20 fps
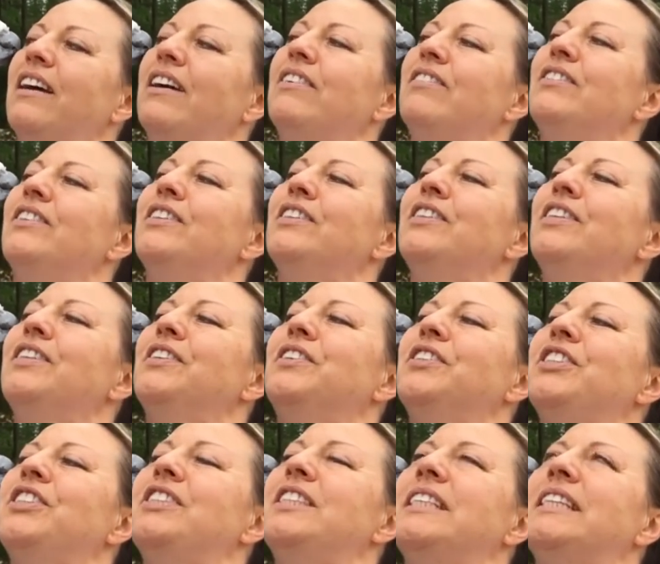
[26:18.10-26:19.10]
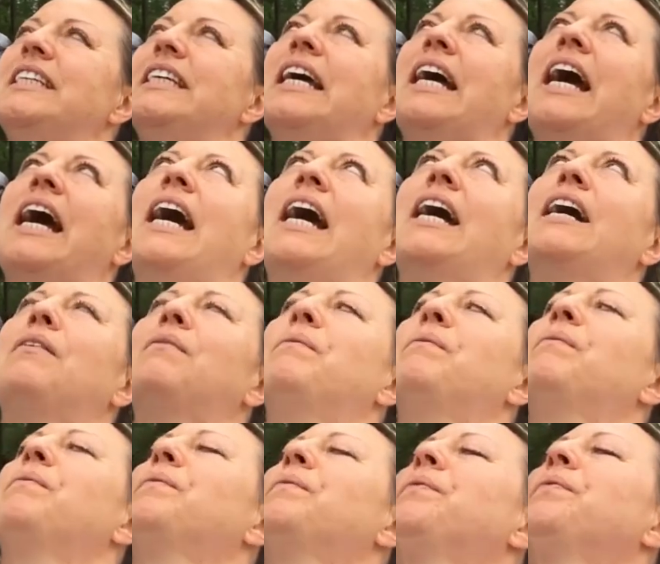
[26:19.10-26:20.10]
I love you,
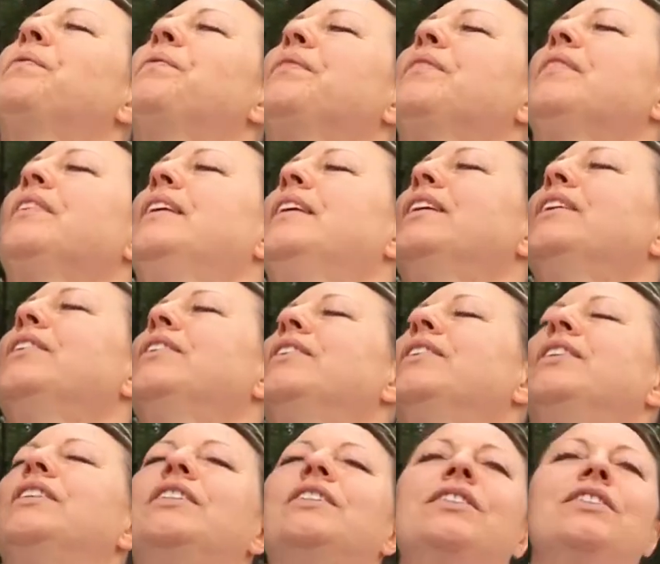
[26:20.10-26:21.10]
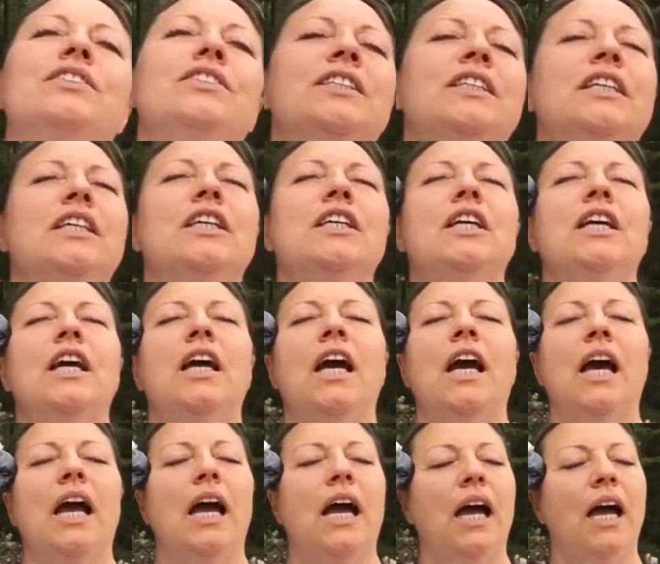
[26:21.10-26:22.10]
Cam. Yoshi,
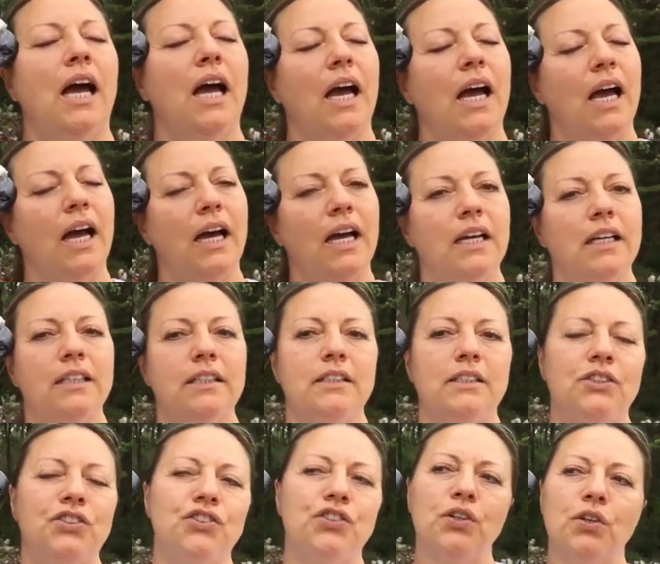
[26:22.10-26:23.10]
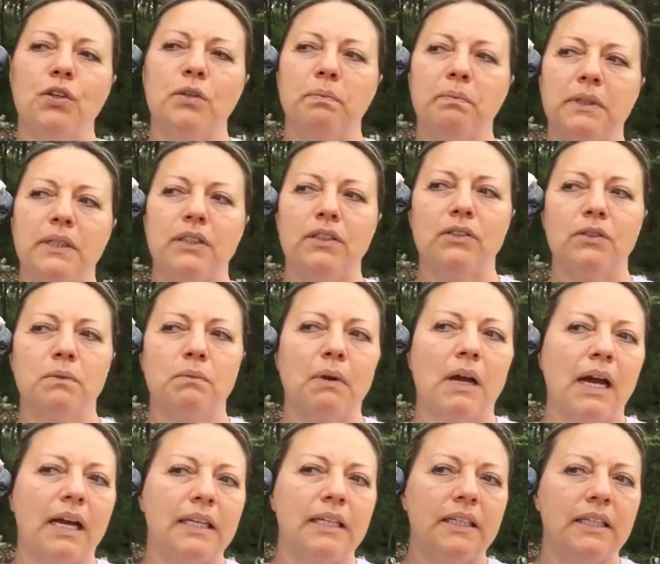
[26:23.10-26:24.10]
yes. Chirp into
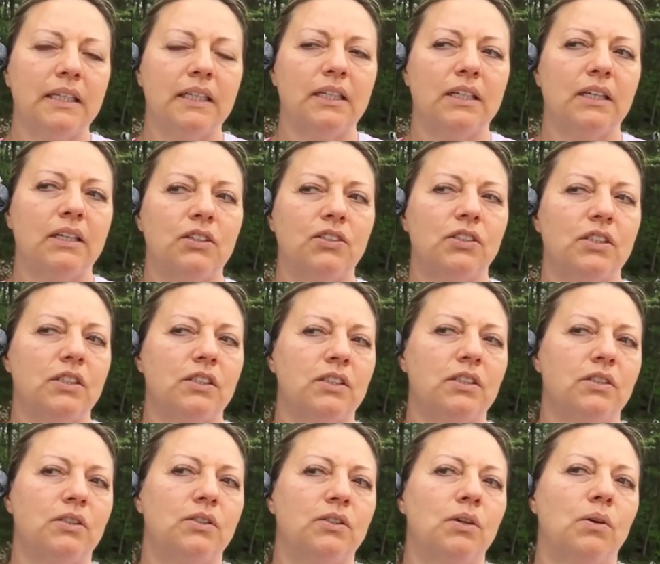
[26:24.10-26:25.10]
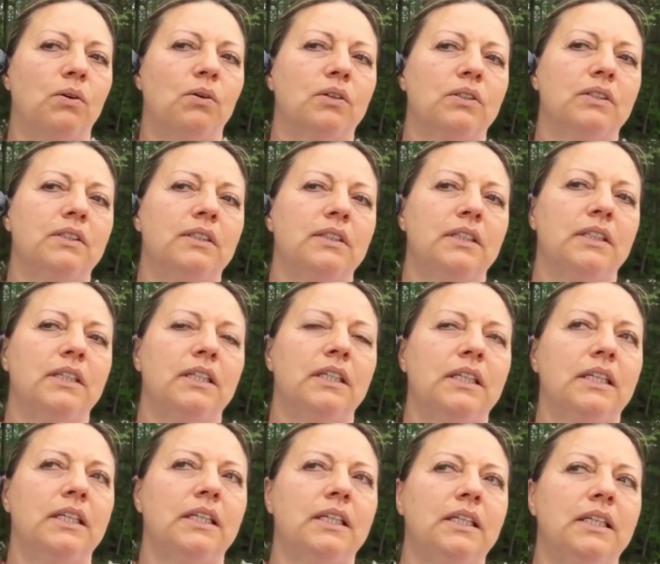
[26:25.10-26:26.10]
my ear. Just don't
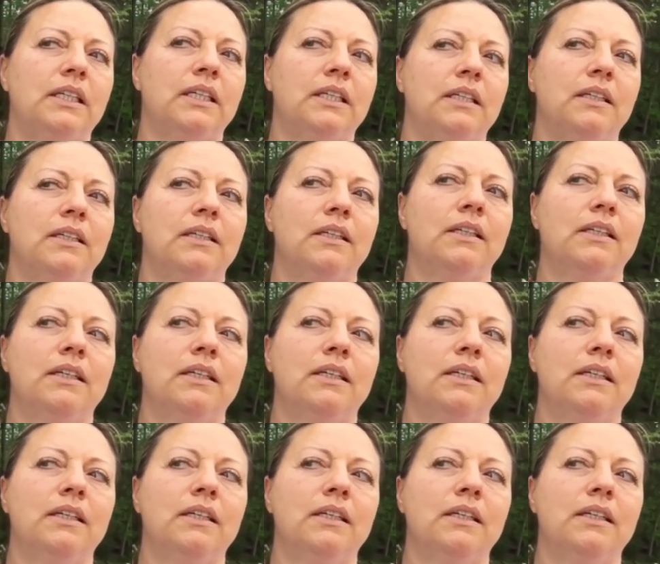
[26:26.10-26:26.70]
eat it.